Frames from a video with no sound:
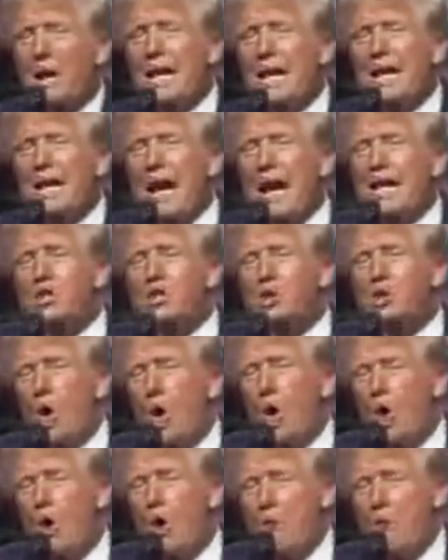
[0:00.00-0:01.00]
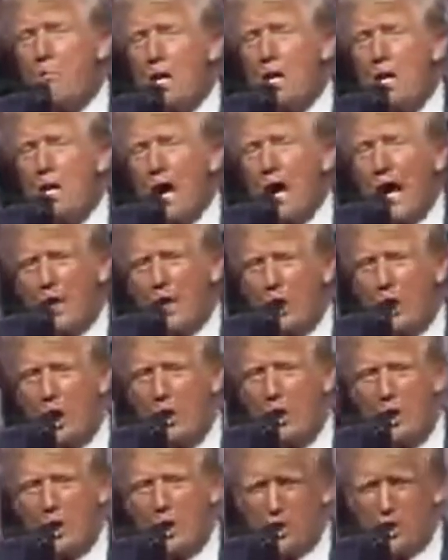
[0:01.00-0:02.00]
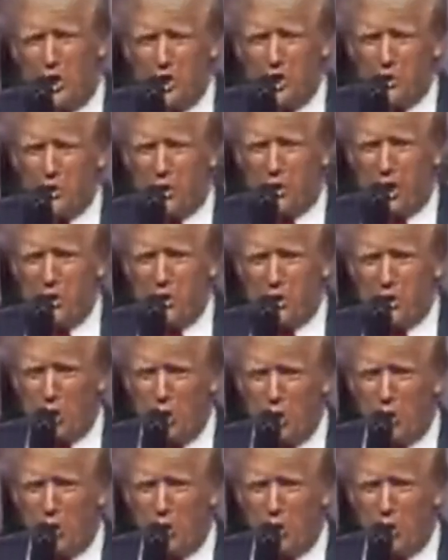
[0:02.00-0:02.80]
different the country's electoral system